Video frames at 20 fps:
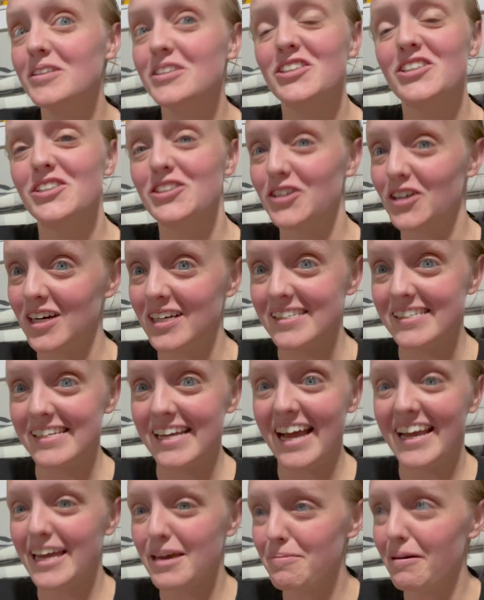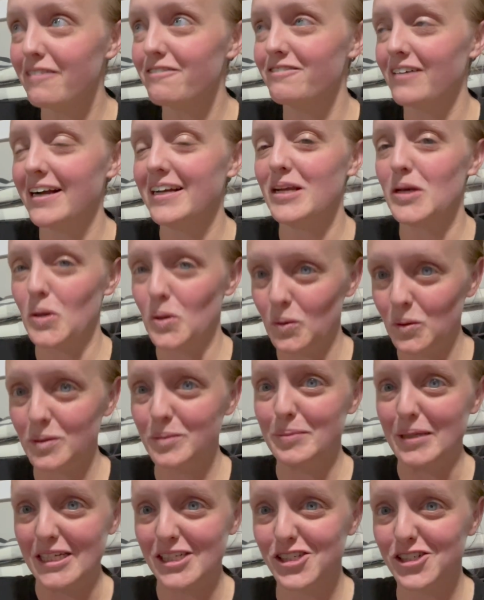Just crazy. I keep on finding
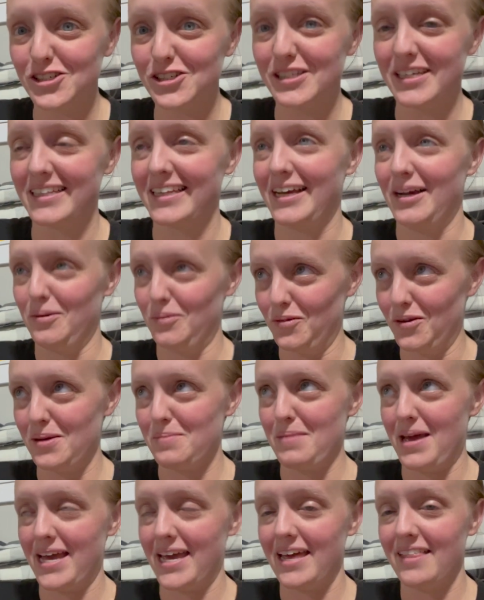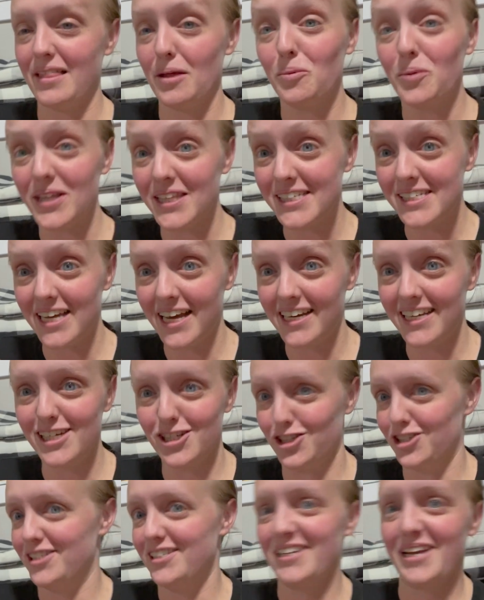old pictures and like remaking them with Teddy
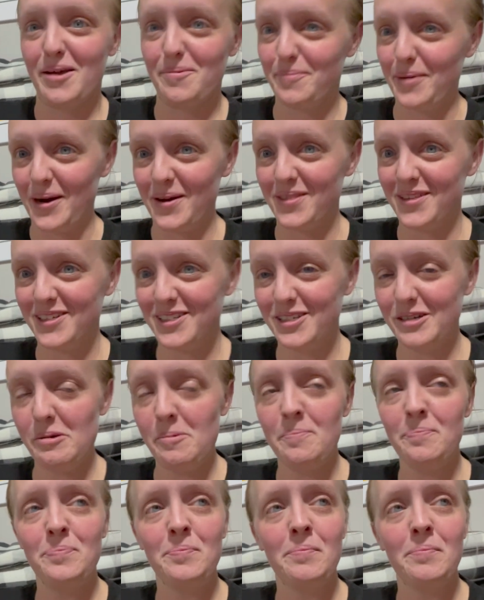just to compare the two.